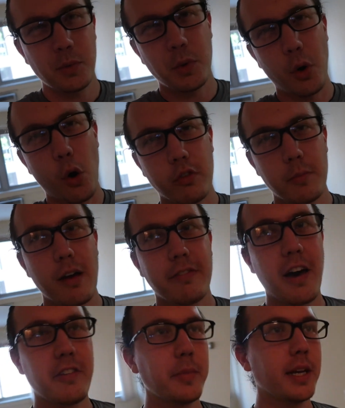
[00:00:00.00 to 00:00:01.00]
We were over by
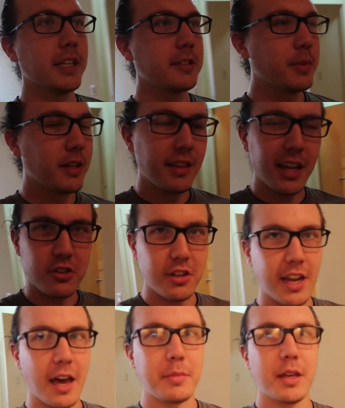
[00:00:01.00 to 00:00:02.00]
five minutes, but that
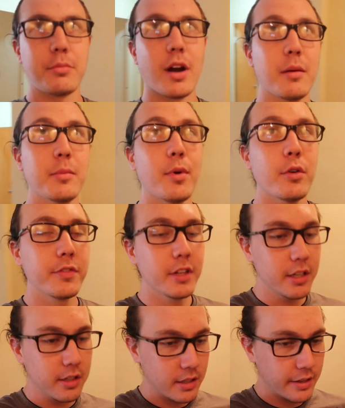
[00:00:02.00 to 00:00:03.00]
should not be a problem,
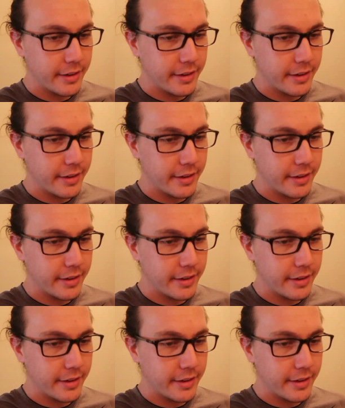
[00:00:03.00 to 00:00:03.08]
hopefully.